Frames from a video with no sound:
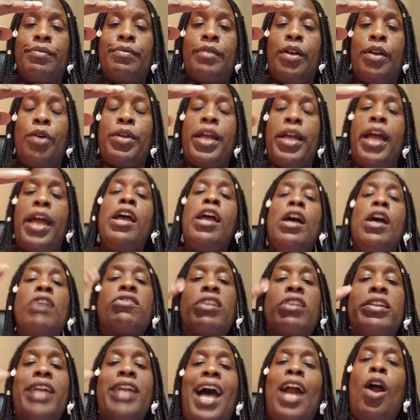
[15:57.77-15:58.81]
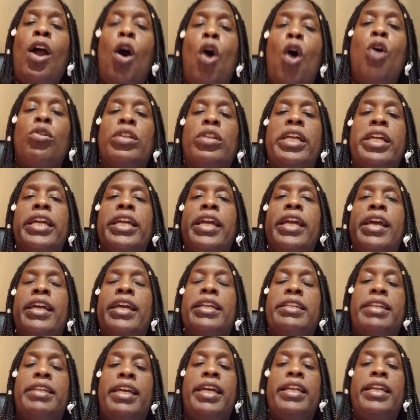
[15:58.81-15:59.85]
Okay, so not only
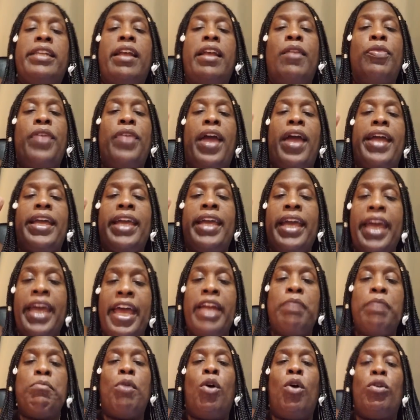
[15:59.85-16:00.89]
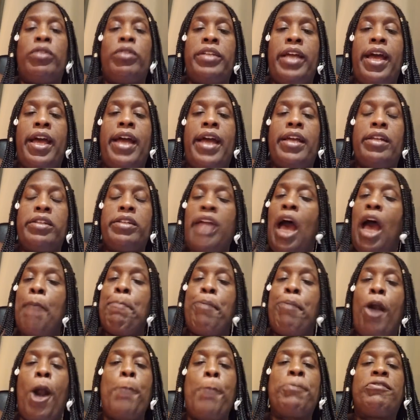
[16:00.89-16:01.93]
did they hit Maldek, not
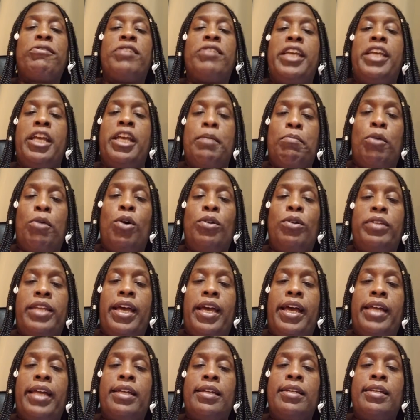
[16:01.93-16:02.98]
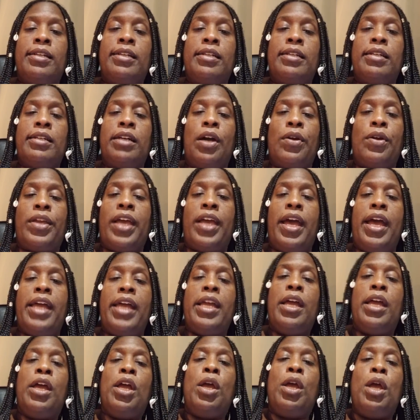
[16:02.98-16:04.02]
purposely hit Maldek,
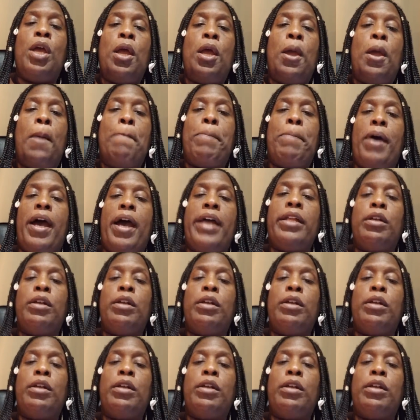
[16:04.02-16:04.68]
okay, but